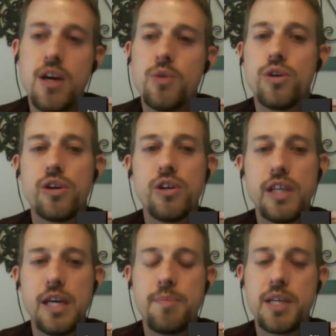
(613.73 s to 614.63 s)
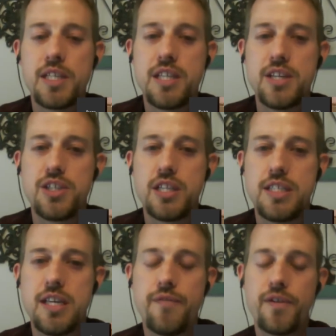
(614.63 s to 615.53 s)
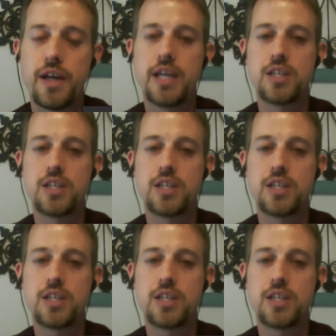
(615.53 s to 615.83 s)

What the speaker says: Well, early hip extension is different.